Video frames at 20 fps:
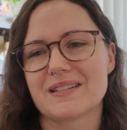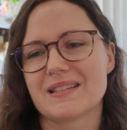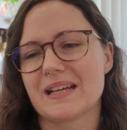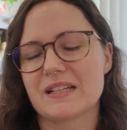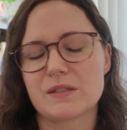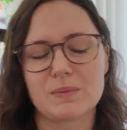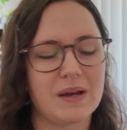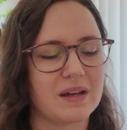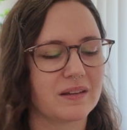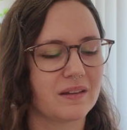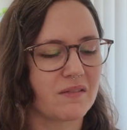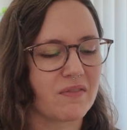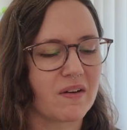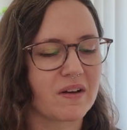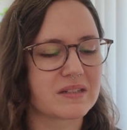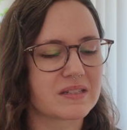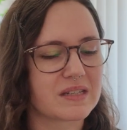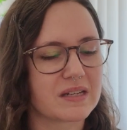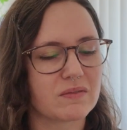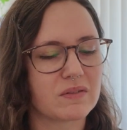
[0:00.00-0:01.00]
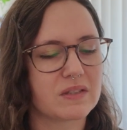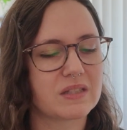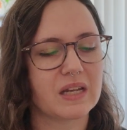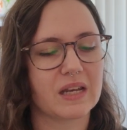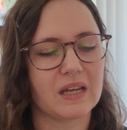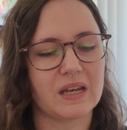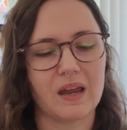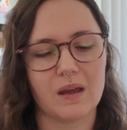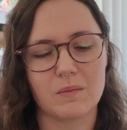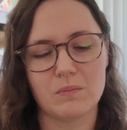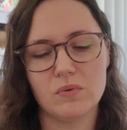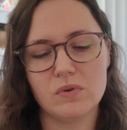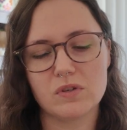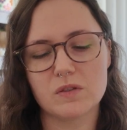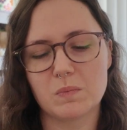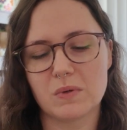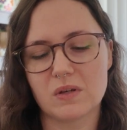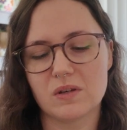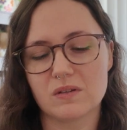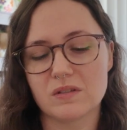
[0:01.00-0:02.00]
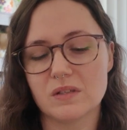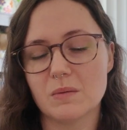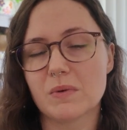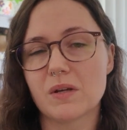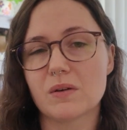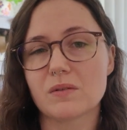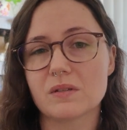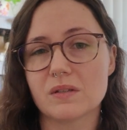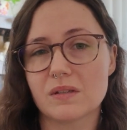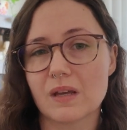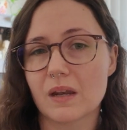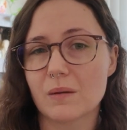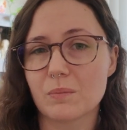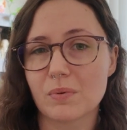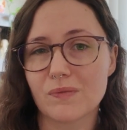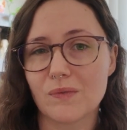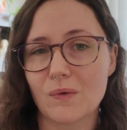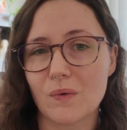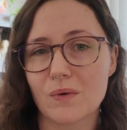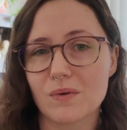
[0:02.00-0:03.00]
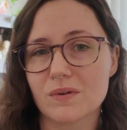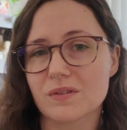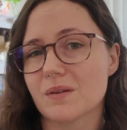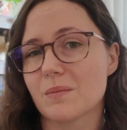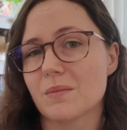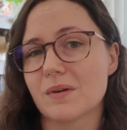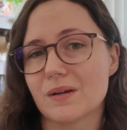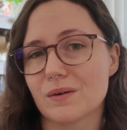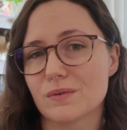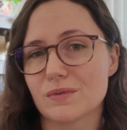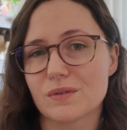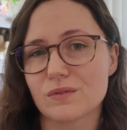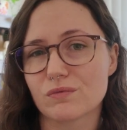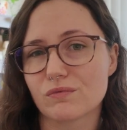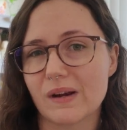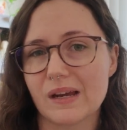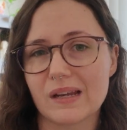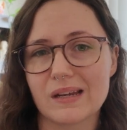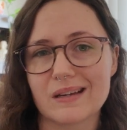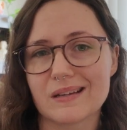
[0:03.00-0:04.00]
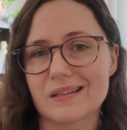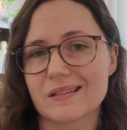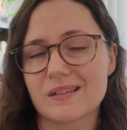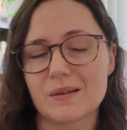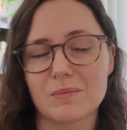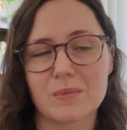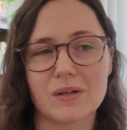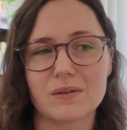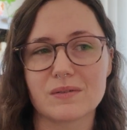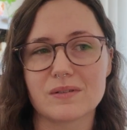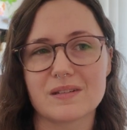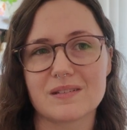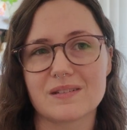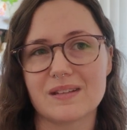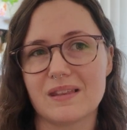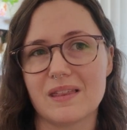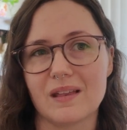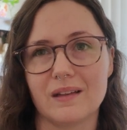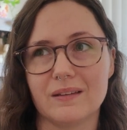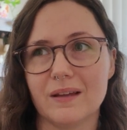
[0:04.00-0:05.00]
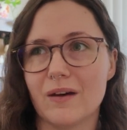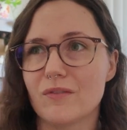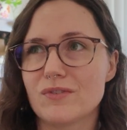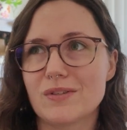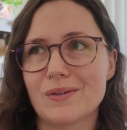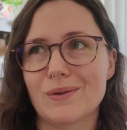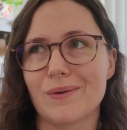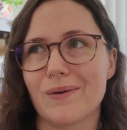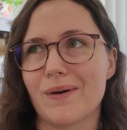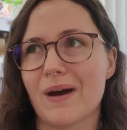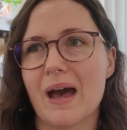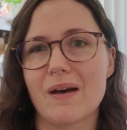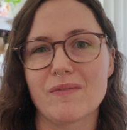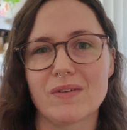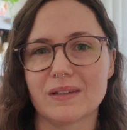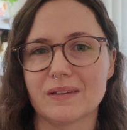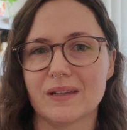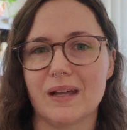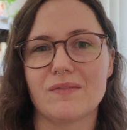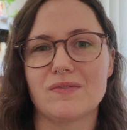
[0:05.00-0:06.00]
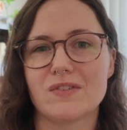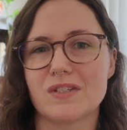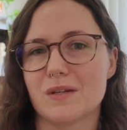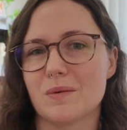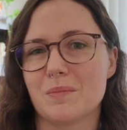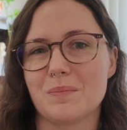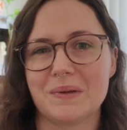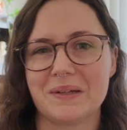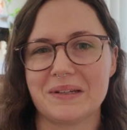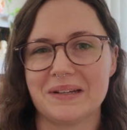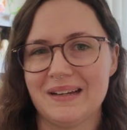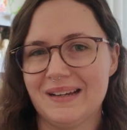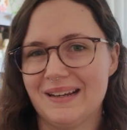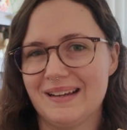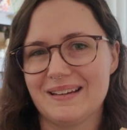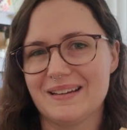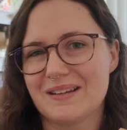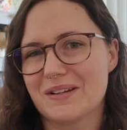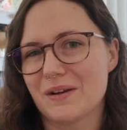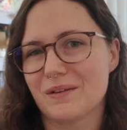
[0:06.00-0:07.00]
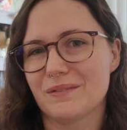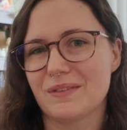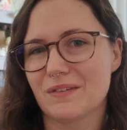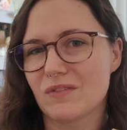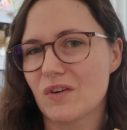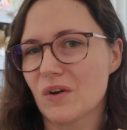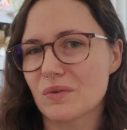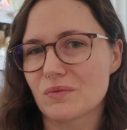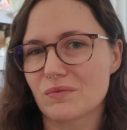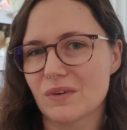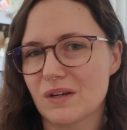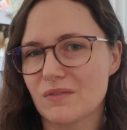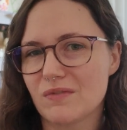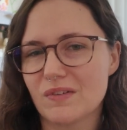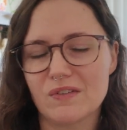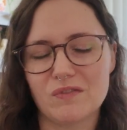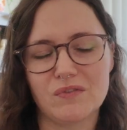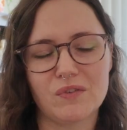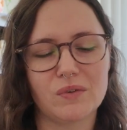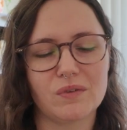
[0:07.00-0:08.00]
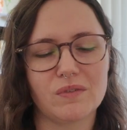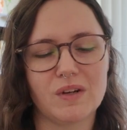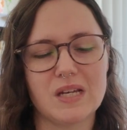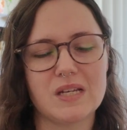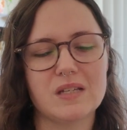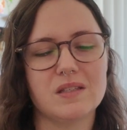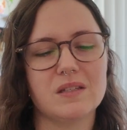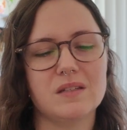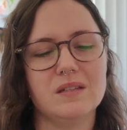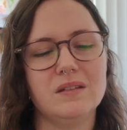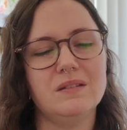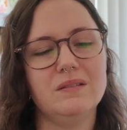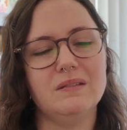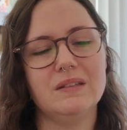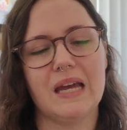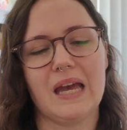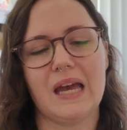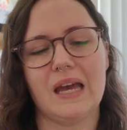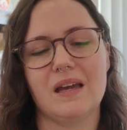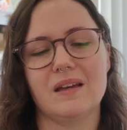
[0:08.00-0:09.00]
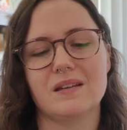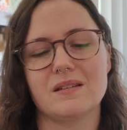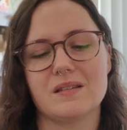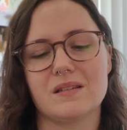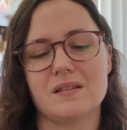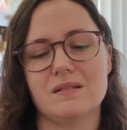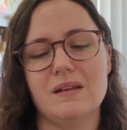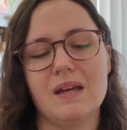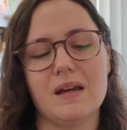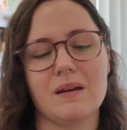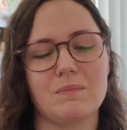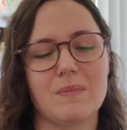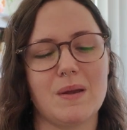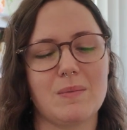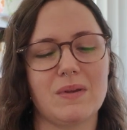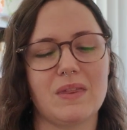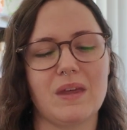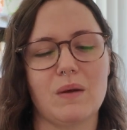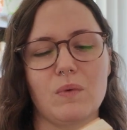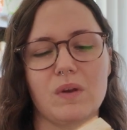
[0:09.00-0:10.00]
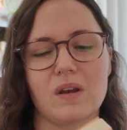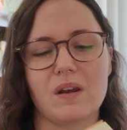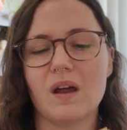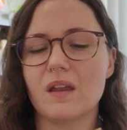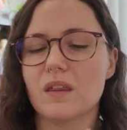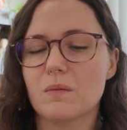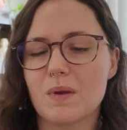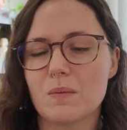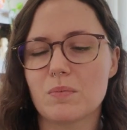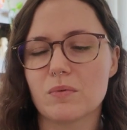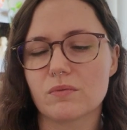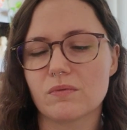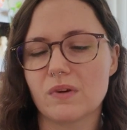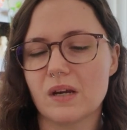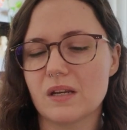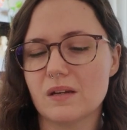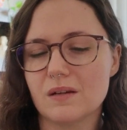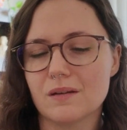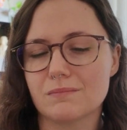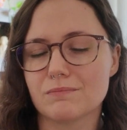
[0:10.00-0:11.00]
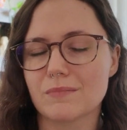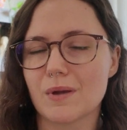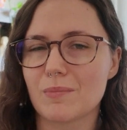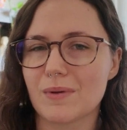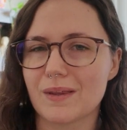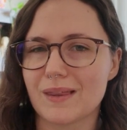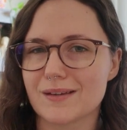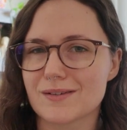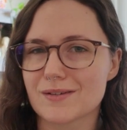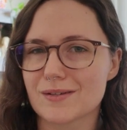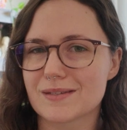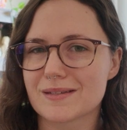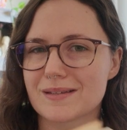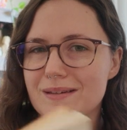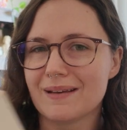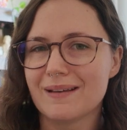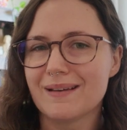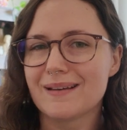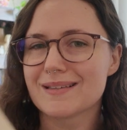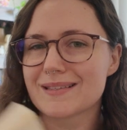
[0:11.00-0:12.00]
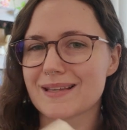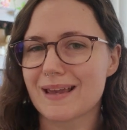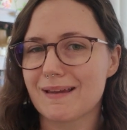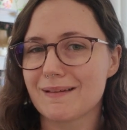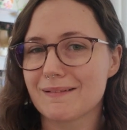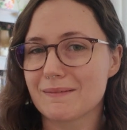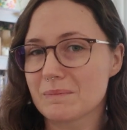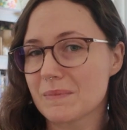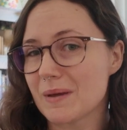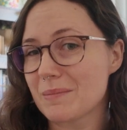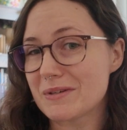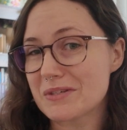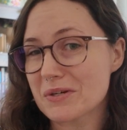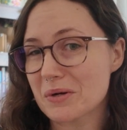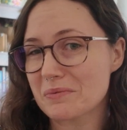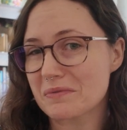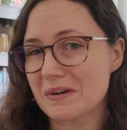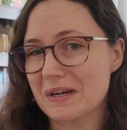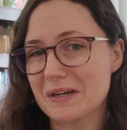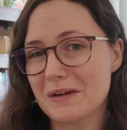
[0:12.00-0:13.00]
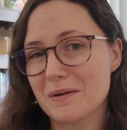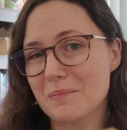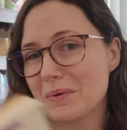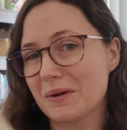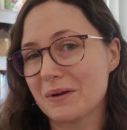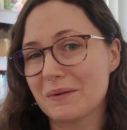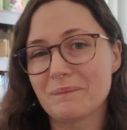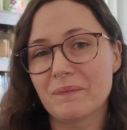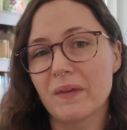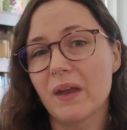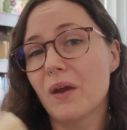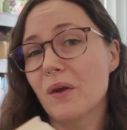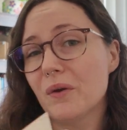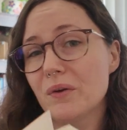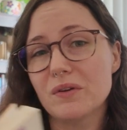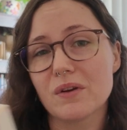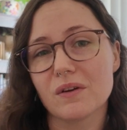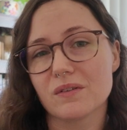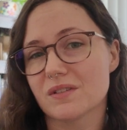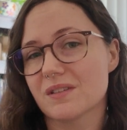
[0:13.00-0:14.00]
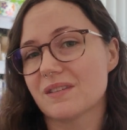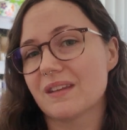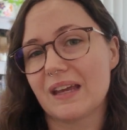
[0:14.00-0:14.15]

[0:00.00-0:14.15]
And that's why I love hunting for secondhand books, because someone else has had it before, someone else has read it, and someone else has either loved it or haven't loved it, but you know, they've gotten rid of it for a reason. And yeah, maybe they wanted other people to read it, maybe they're just saying maybe don't read it, but who knows.